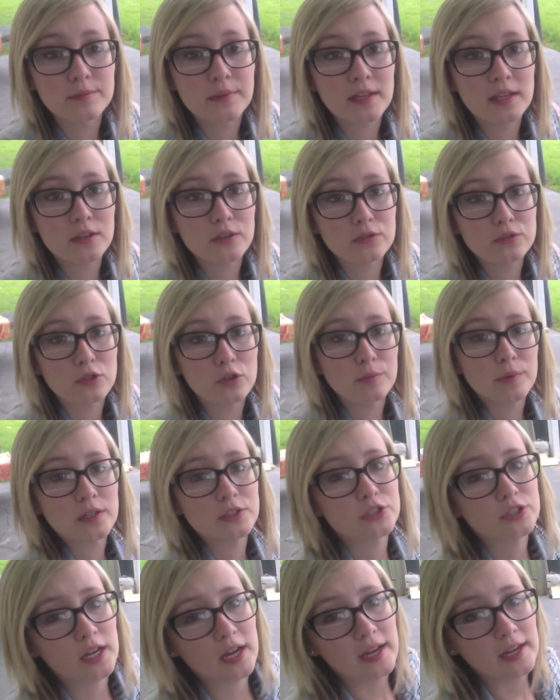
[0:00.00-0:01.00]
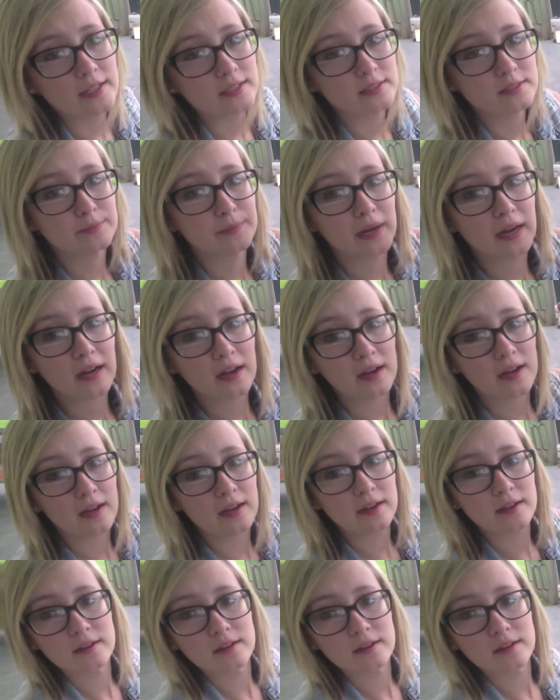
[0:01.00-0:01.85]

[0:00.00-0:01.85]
Thank you so much, guys. Bye.